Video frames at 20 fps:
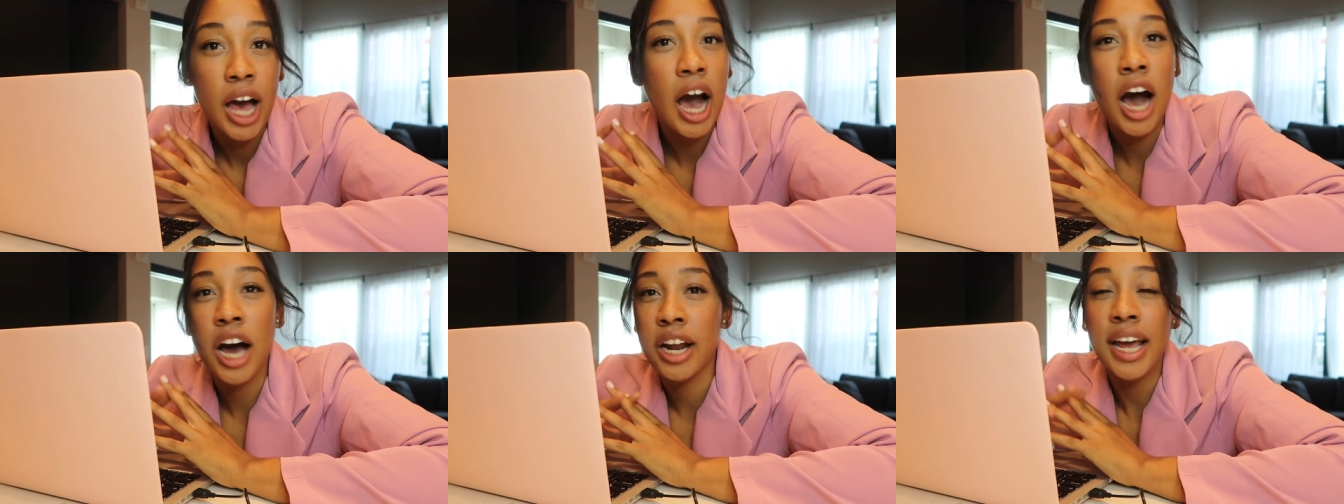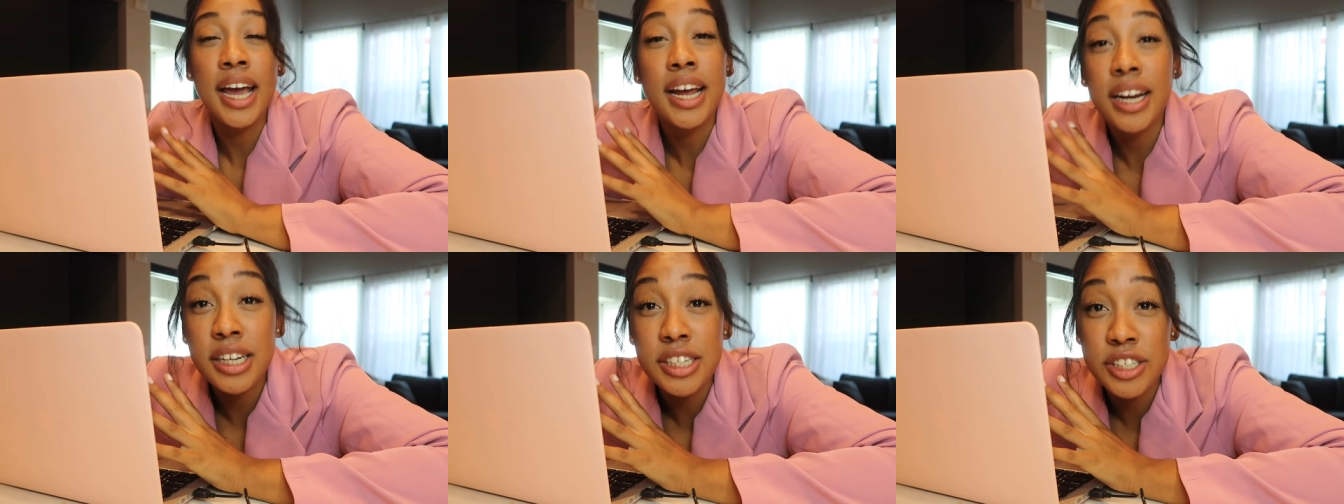
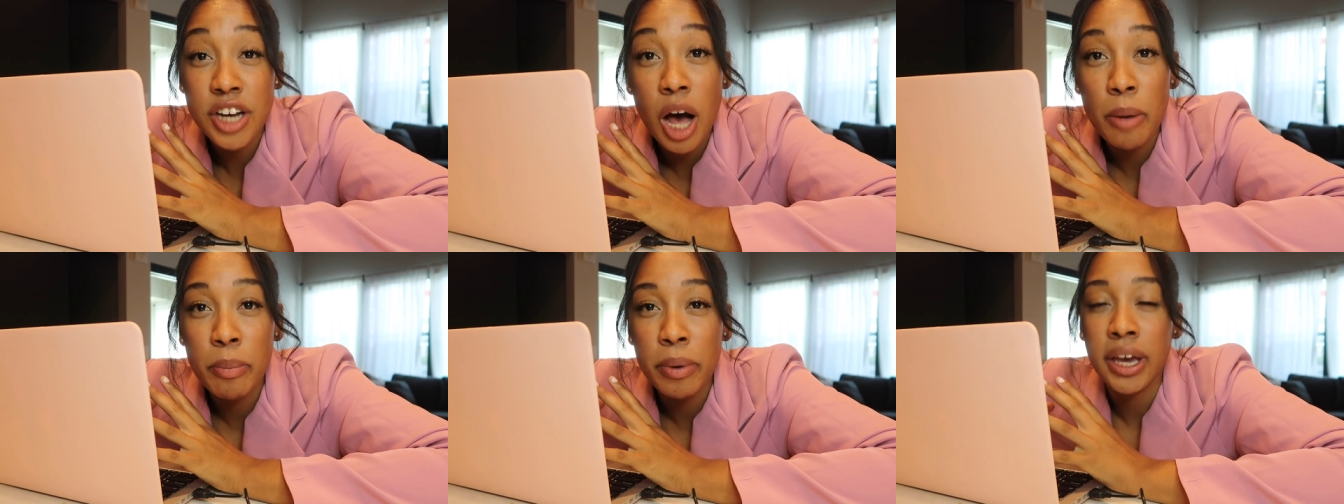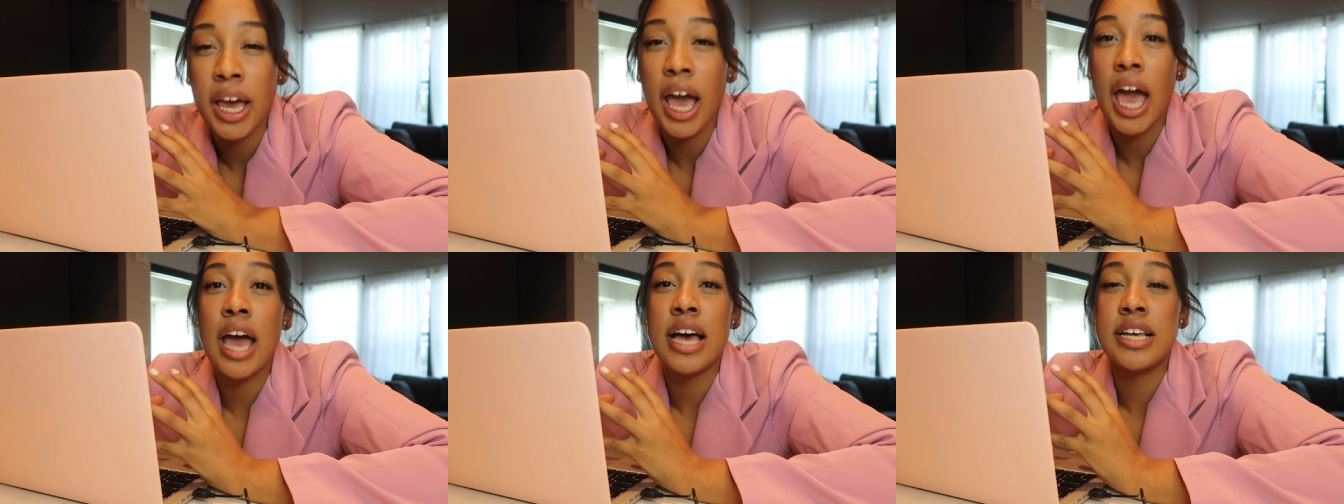on any
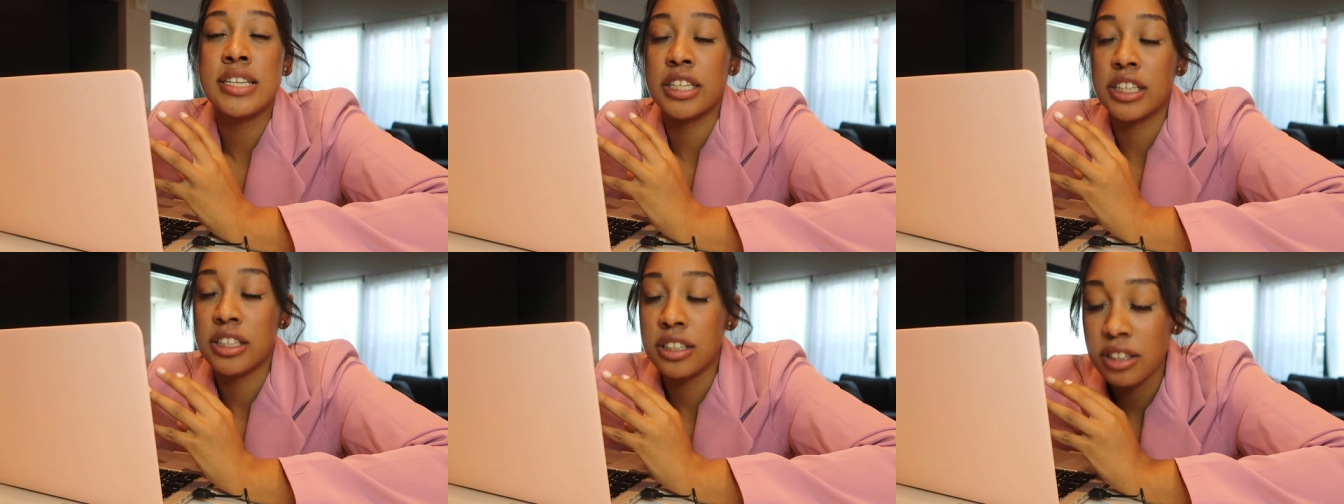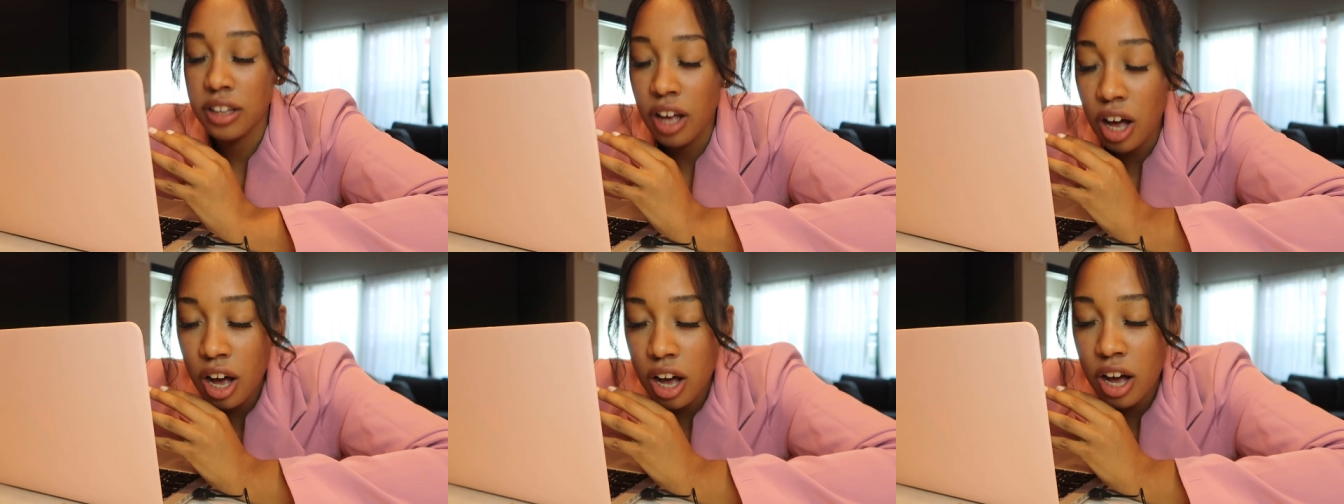topic as
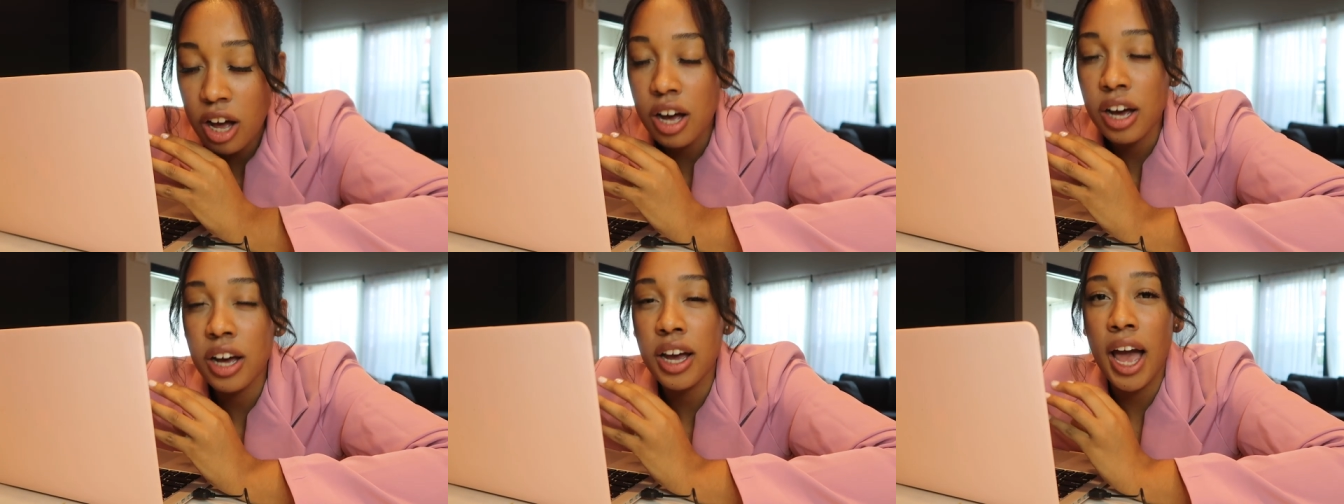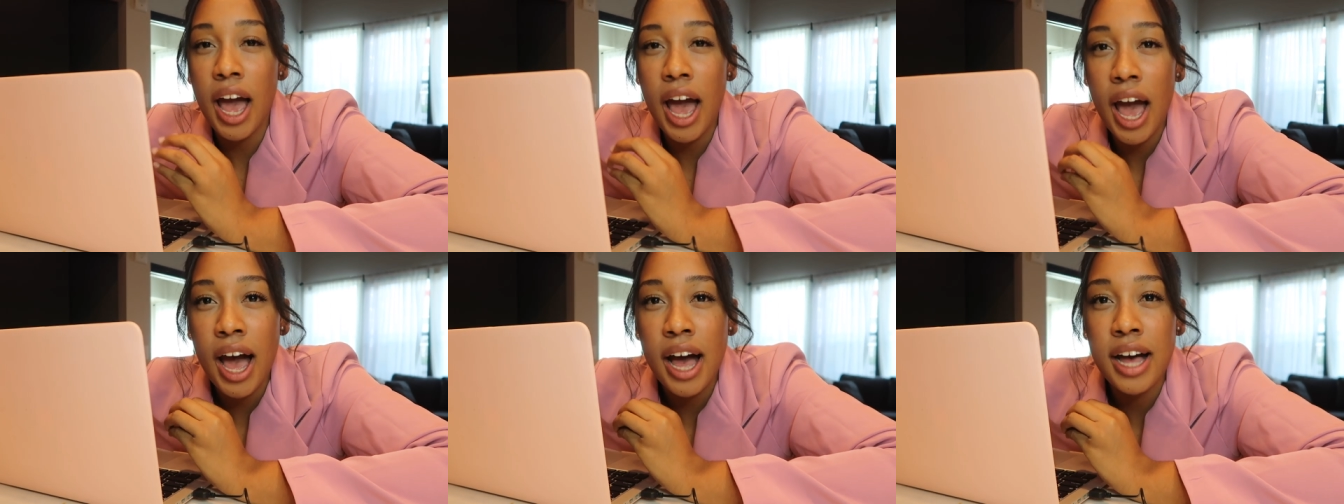
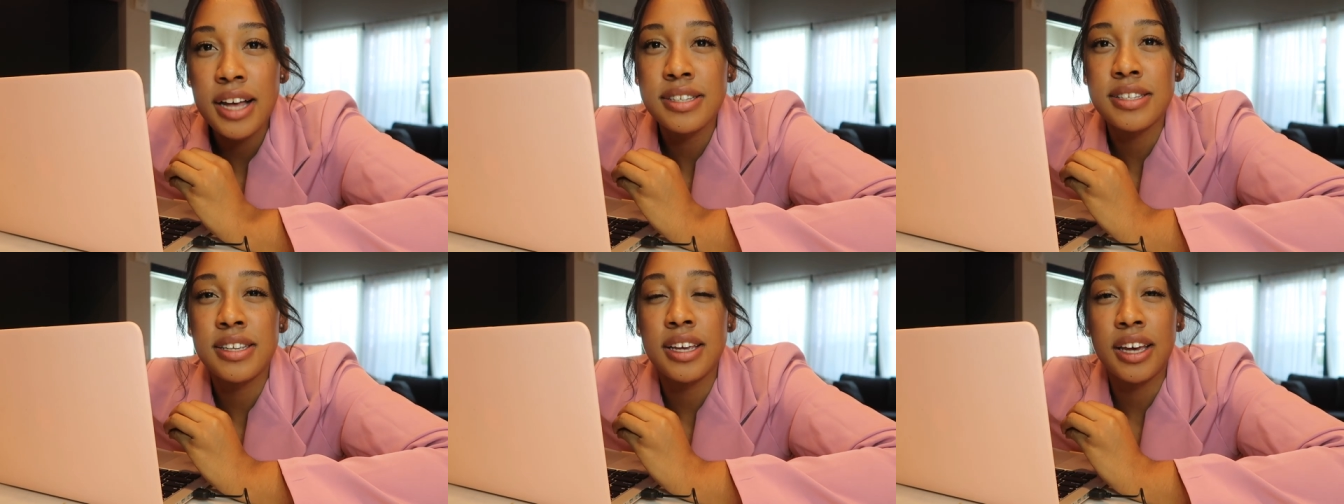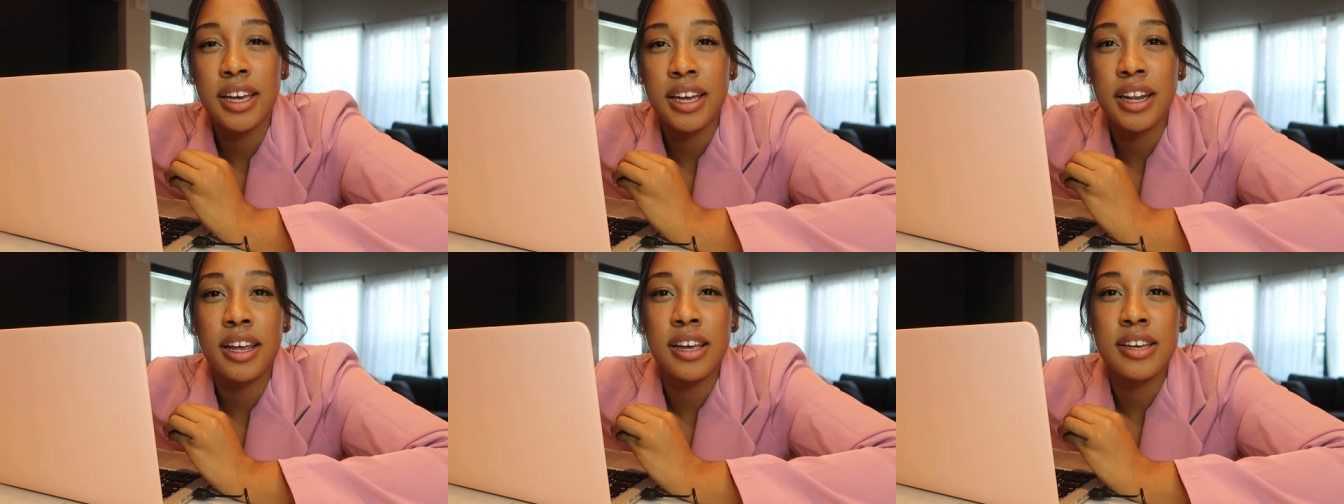long as
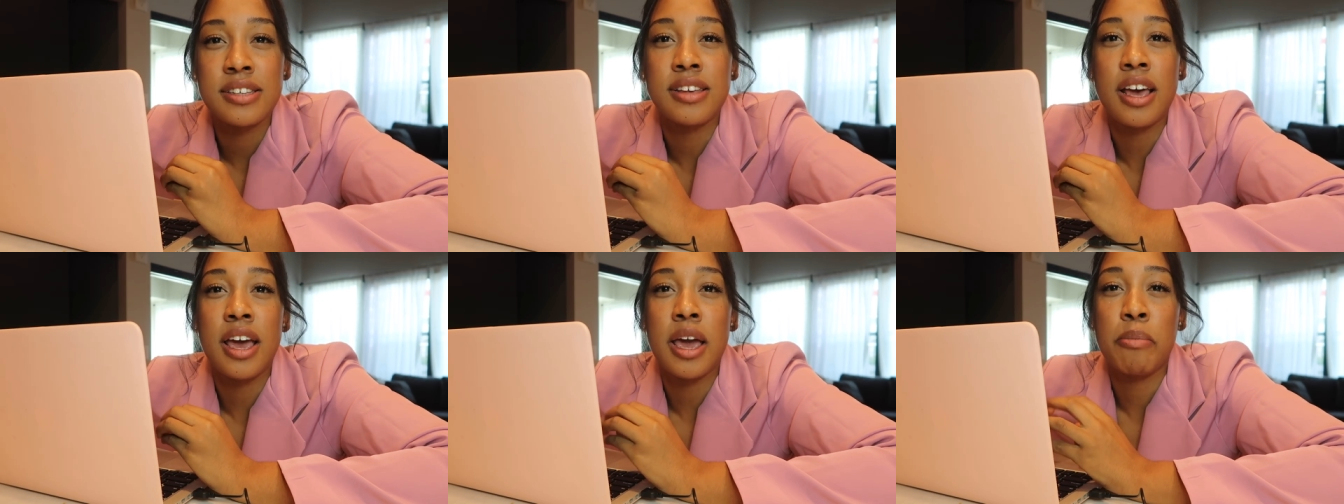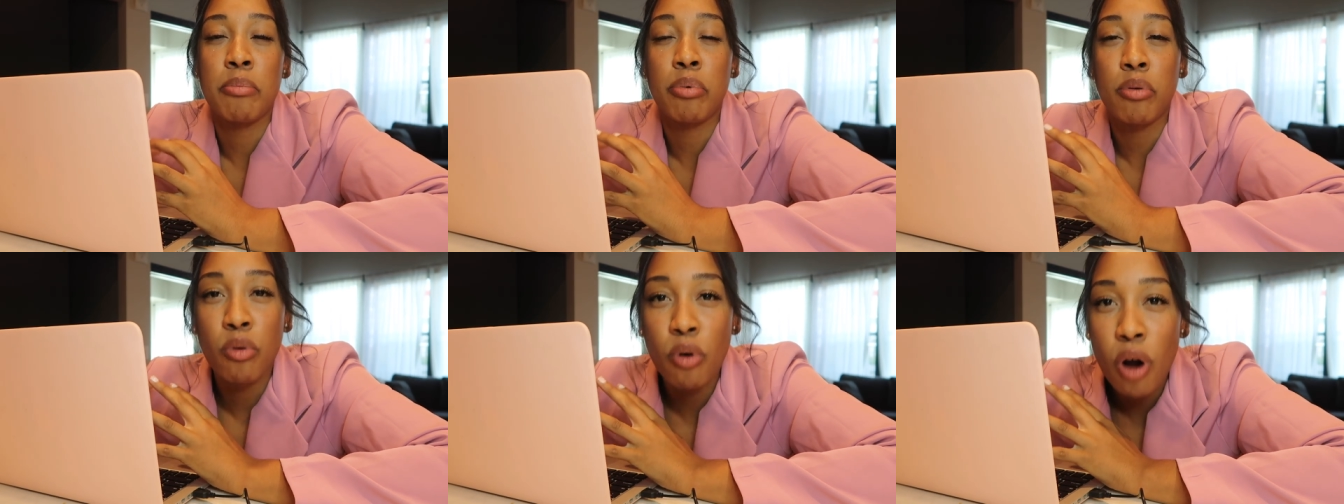it is
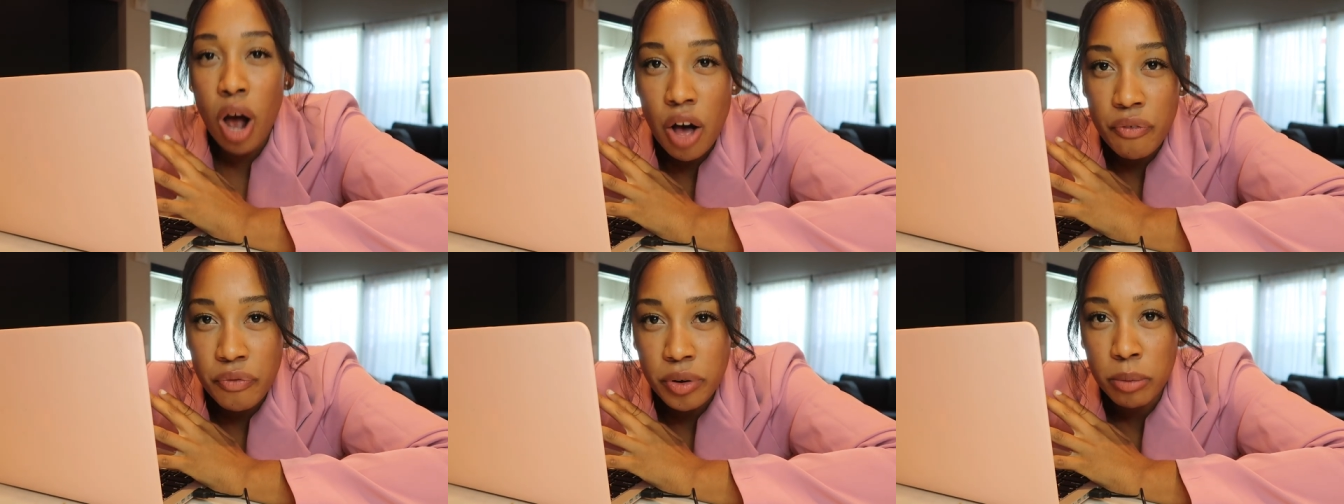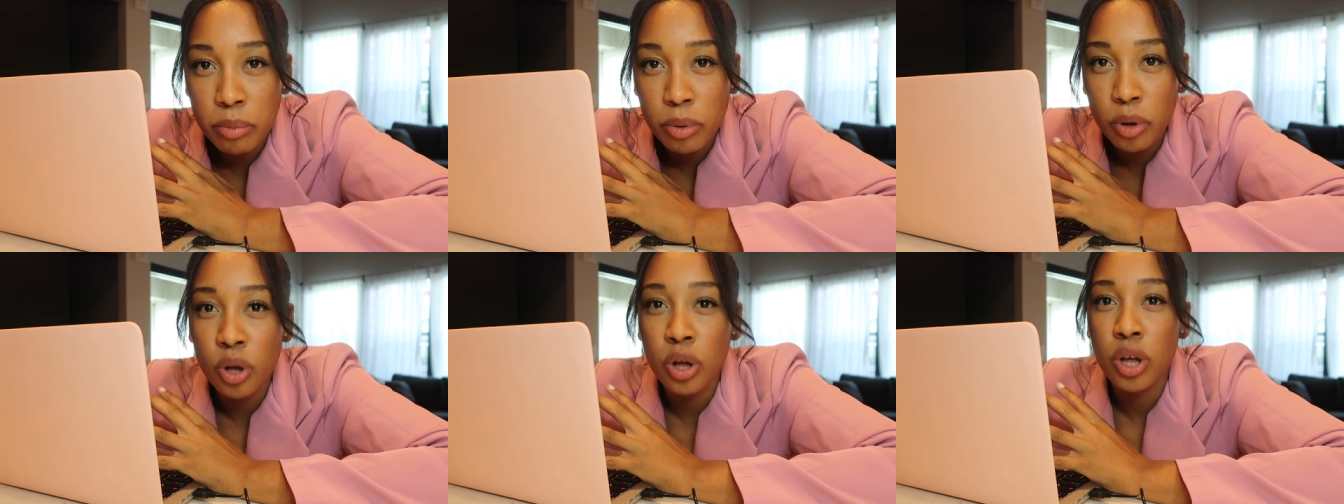a
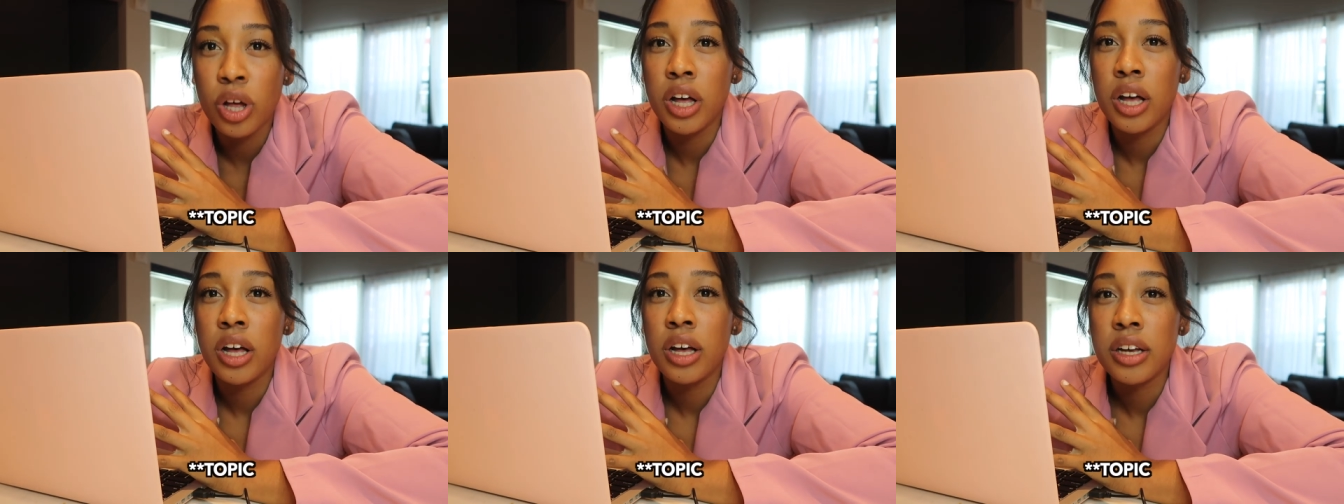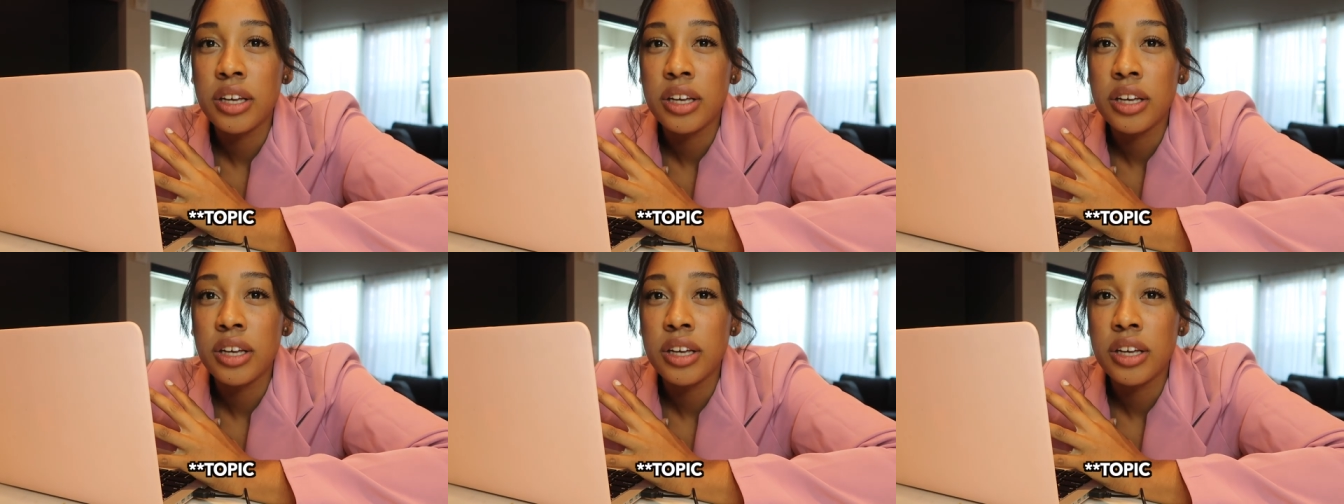profitable